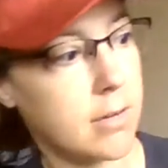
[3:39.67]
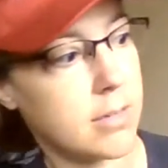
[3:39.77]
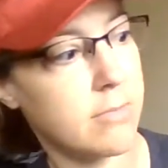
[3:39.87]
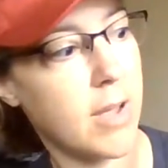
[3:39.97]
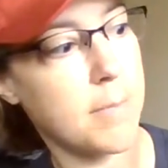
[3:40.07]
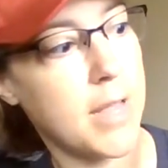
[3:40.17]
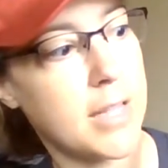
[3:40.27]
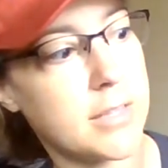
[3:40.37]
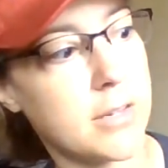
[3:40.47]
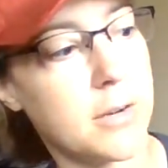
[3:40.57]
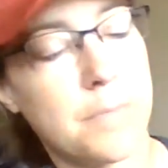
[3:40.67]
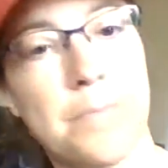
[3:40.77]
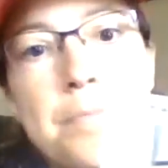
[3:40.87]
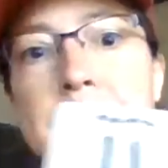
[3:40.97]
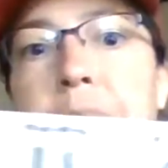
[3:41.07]
to find my answer.
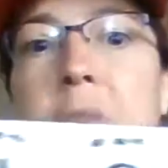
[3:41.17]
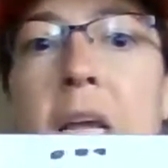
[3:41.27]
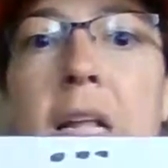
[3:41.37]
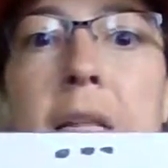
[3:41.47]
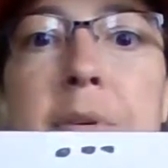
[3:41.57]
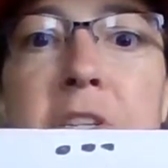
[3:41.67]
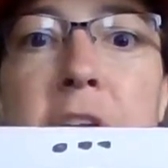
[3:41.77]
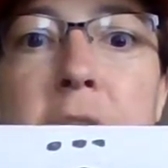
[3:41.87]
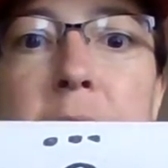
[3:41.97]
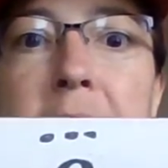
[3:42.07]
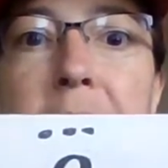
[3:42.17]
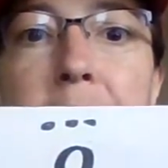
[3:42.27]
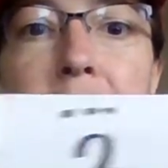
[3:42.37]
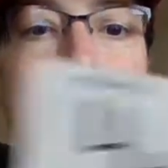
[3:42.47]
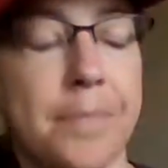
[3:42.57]
Let me show you another one.